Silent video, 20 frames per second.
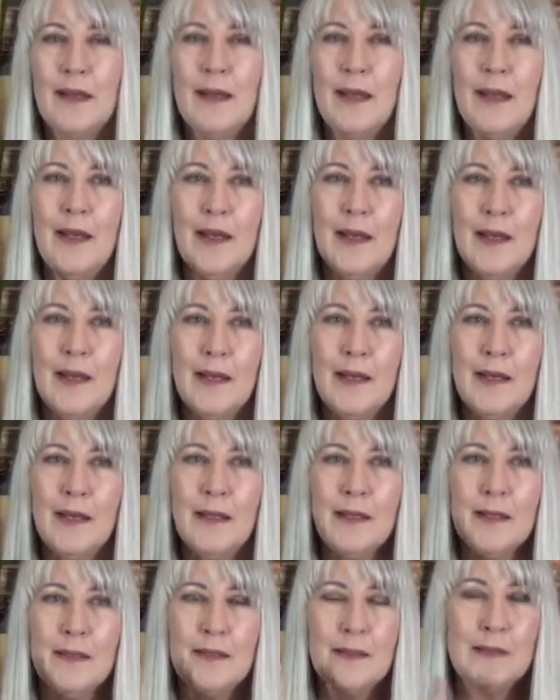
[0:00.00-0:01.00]

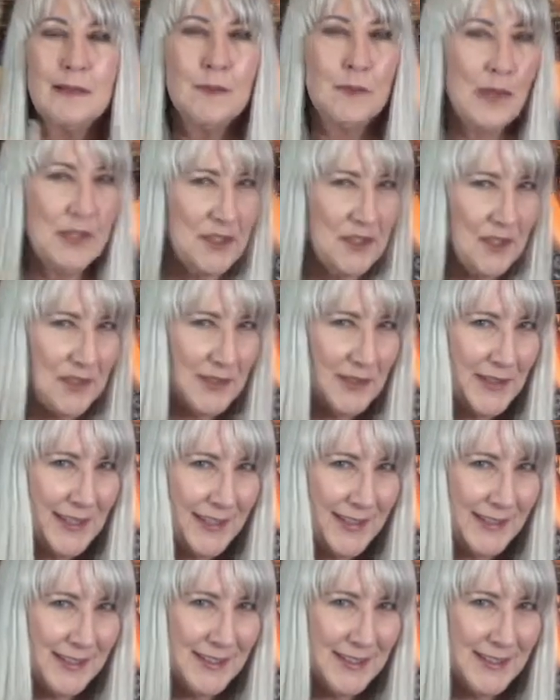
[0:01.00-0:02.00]
and watch it to the
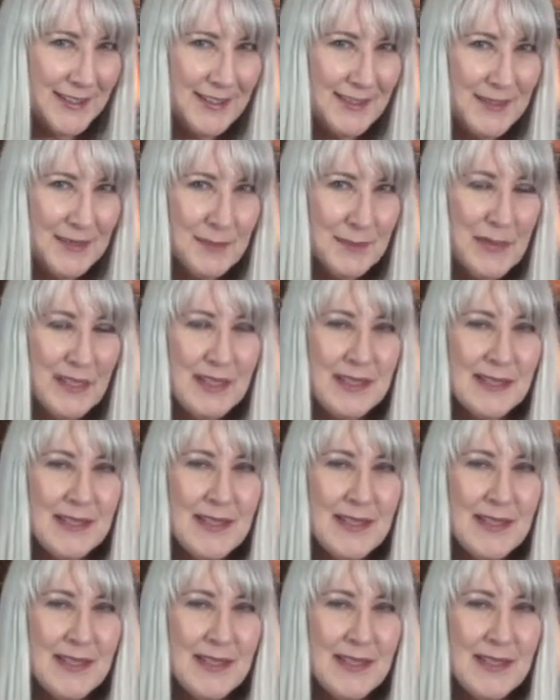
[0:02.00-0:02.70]
end, because